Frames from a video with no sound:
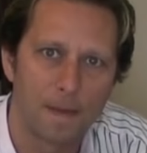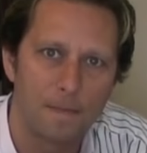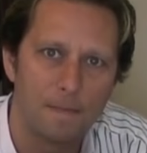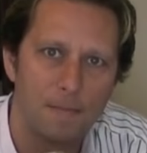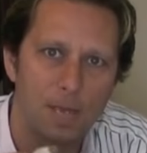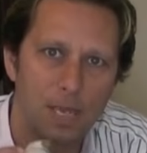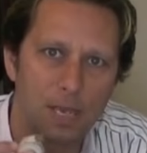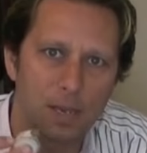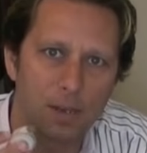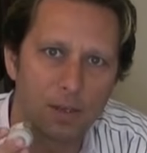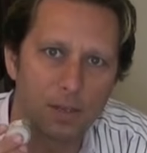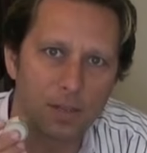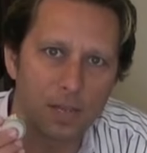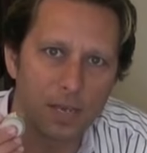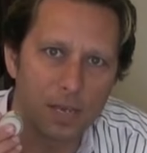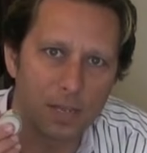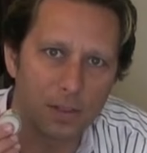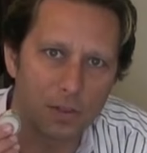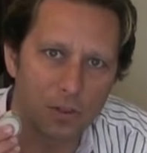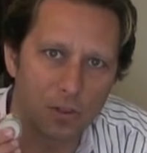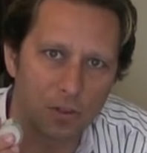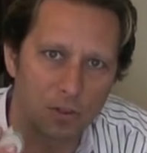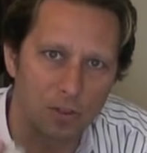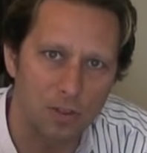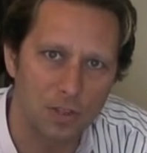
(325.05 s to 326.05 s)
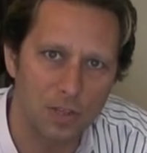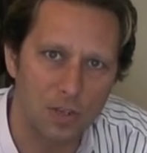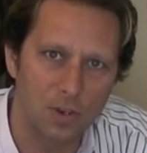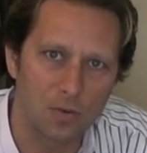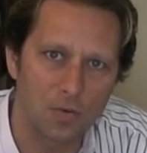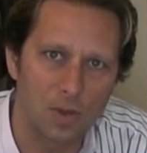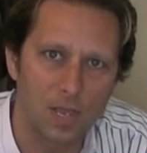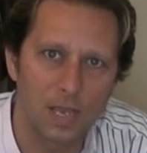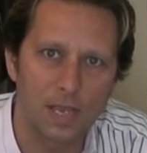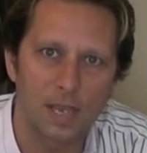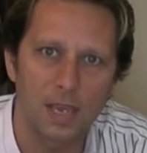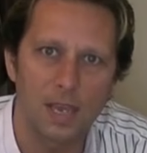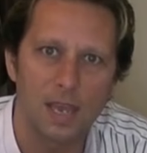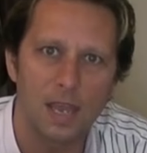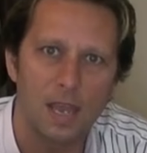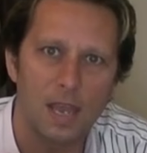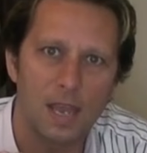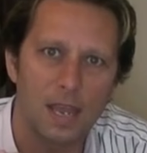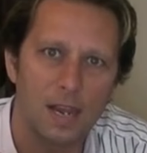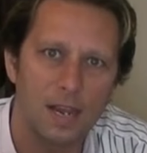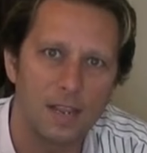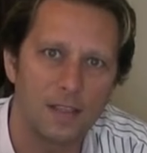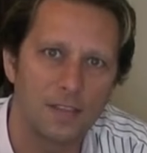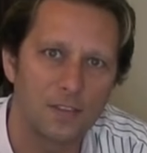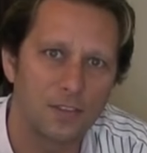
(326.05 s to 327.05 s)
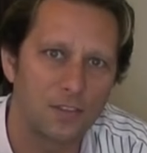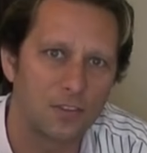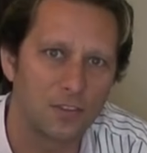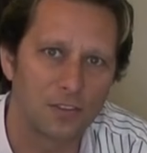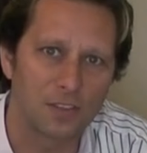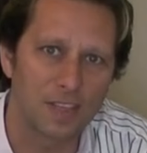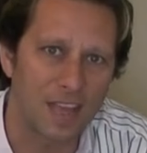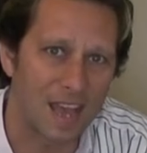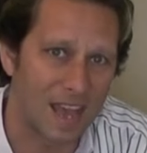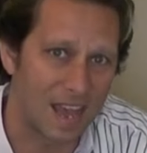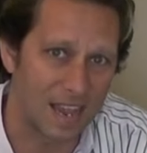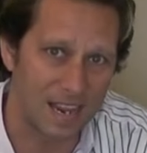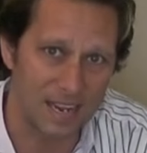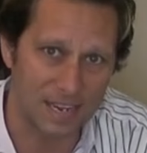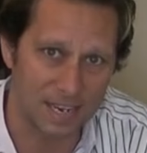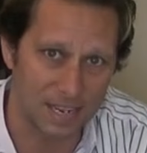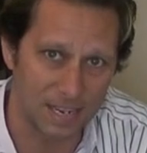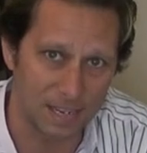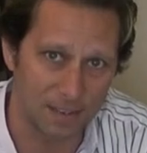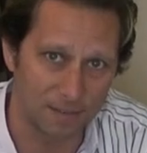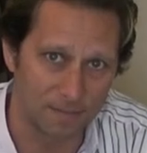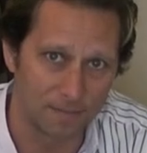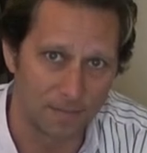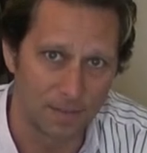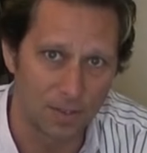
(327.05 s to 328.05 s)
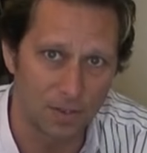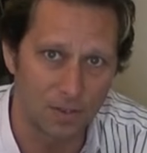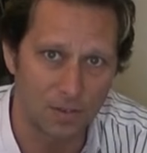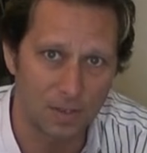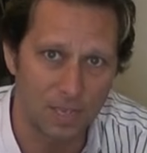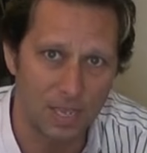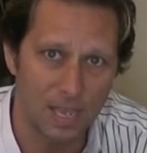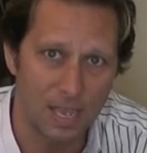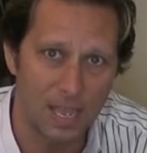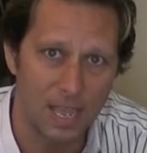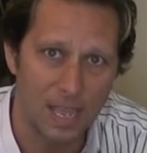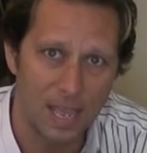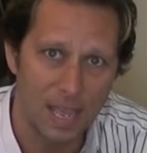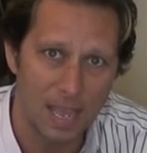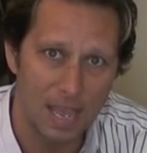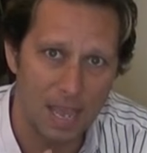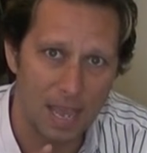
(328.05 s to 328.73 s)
because it's just quicker and it's just ideal, okay?